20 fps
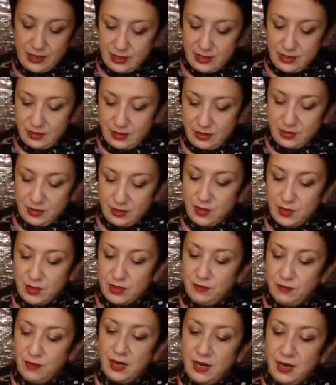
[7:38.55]
She's got some
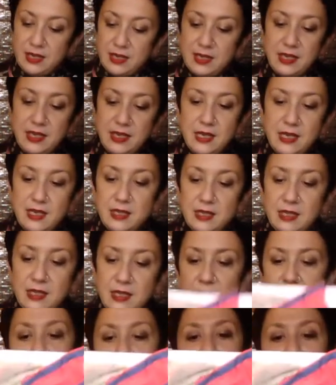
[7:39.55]
wonderful ideas,
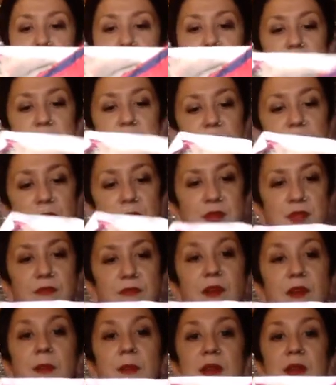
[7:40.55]
different types of
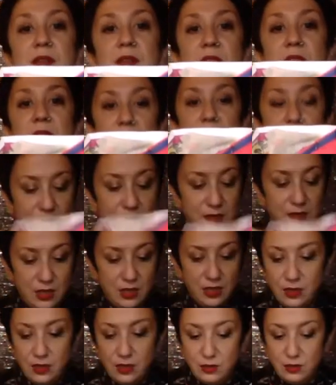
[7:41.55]
fabrics and things
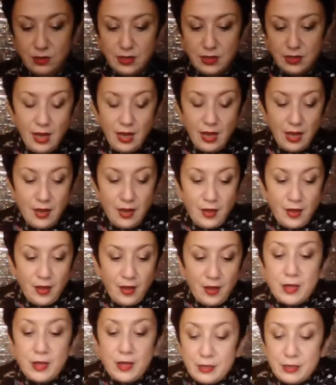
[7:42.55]
to use.
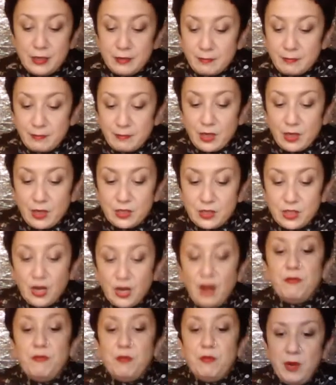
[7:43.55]
So
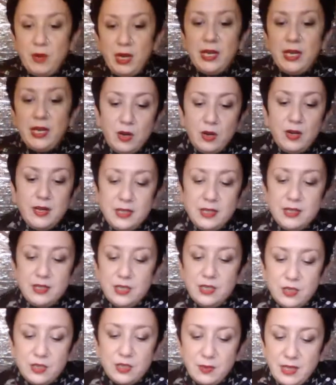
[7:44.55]
I've really got
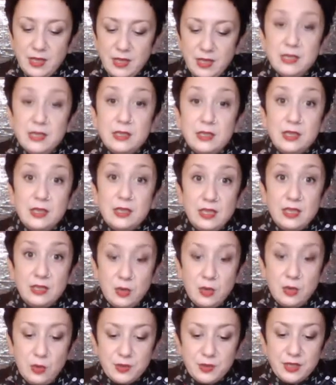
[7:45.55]
into doing these
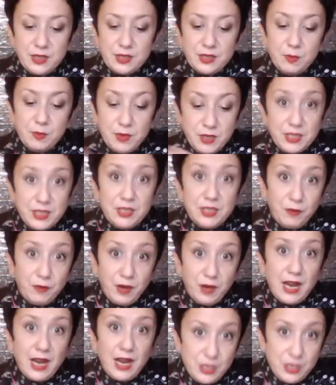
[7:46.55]
courses with the
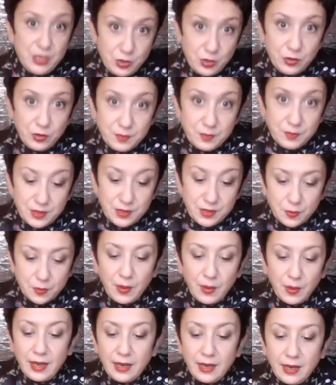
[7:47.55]
different age groups as
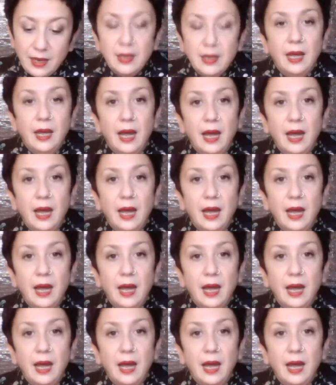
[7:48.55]
well.